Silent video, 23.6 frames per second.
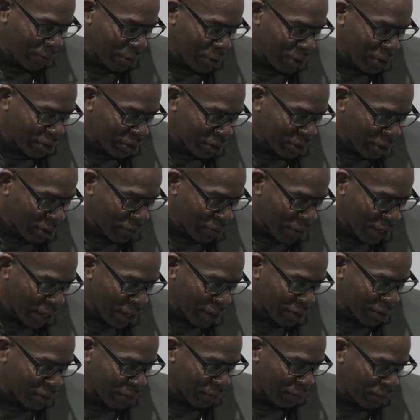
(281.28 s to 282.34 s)
for herself
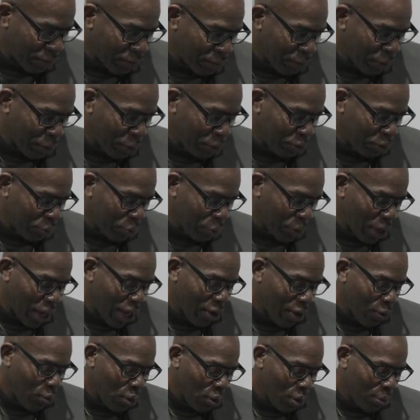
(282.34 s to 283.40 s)
as the first
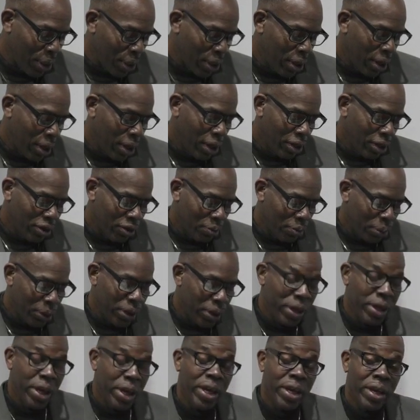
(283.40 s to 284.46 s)
black woman to
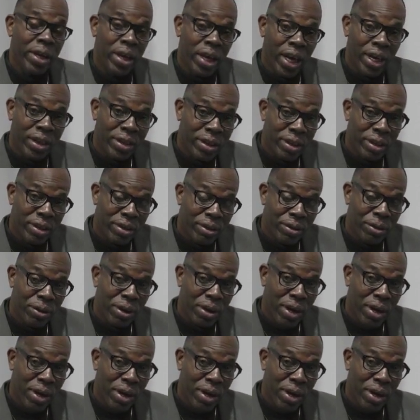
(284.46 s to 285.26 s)
be elected to